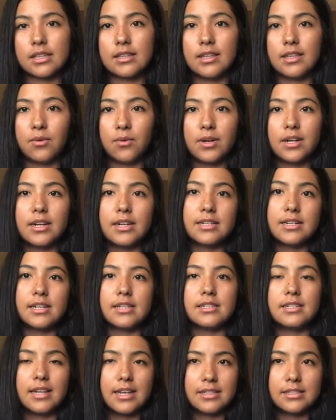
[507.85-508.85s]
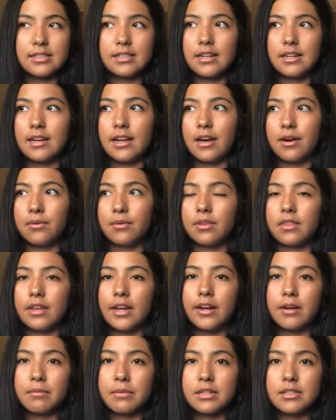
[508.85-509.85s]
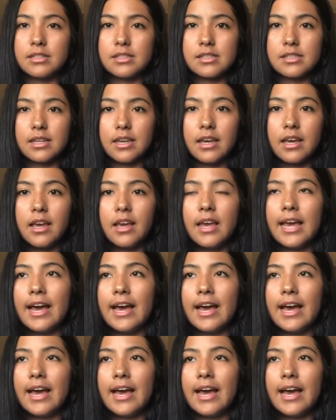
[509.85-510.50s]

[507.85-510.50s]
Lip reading: and they wanted to test it out with airmen to see